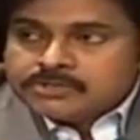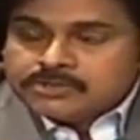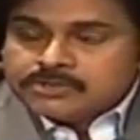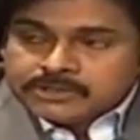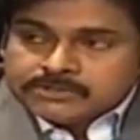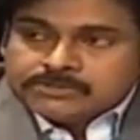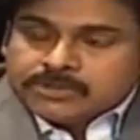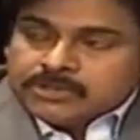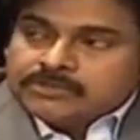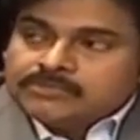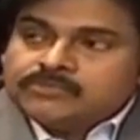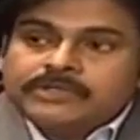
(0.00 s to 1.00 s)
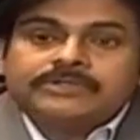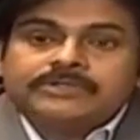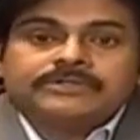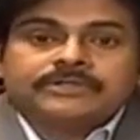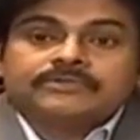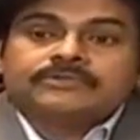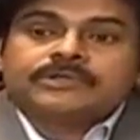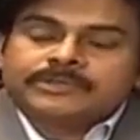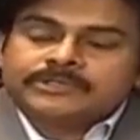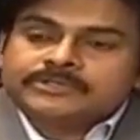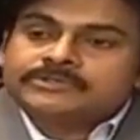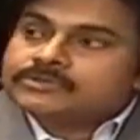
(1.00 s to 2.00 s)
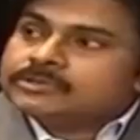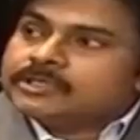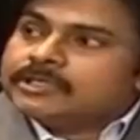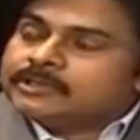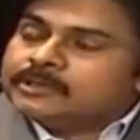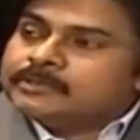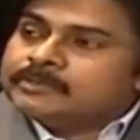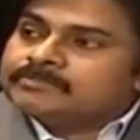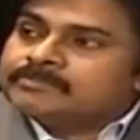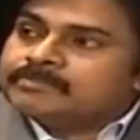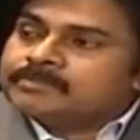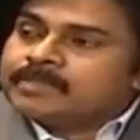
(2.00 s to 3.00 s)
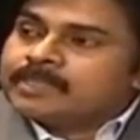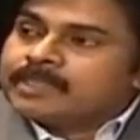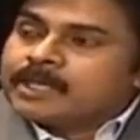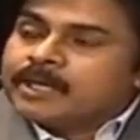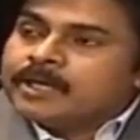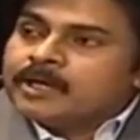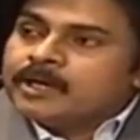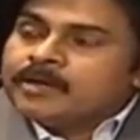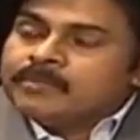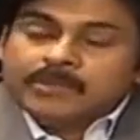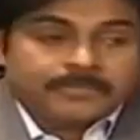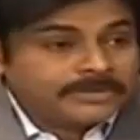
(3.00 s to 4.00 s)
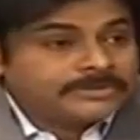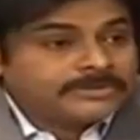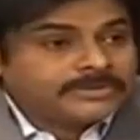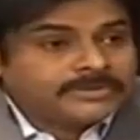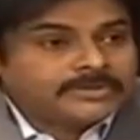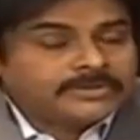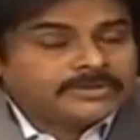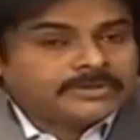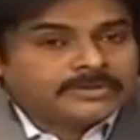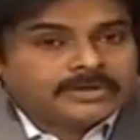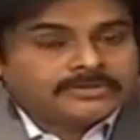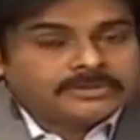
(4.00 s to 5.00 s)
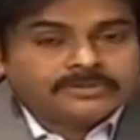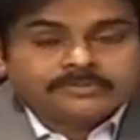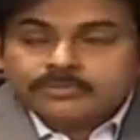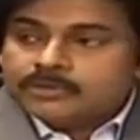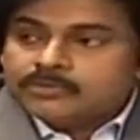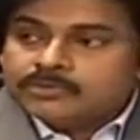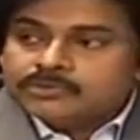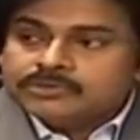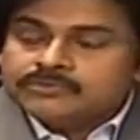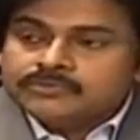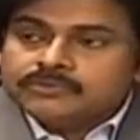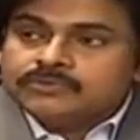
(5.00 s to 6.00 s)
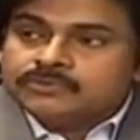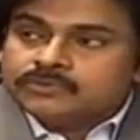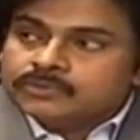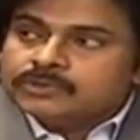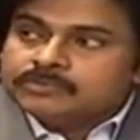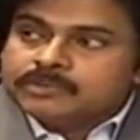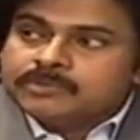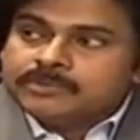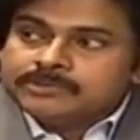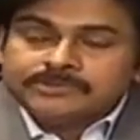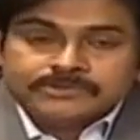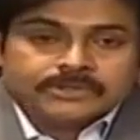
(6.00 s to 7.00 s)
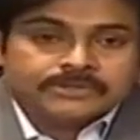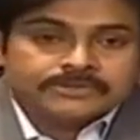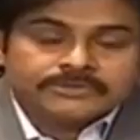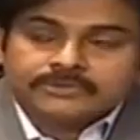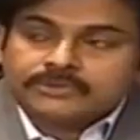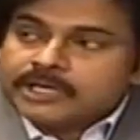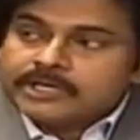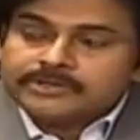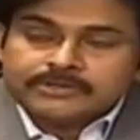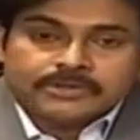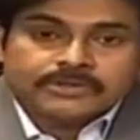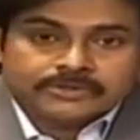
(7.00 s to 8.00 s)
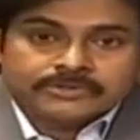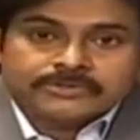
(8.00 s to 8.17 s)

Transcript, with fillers: So I thought of one day, thought of committing suicide. My brother, I think most of you know that my brother is also an actor.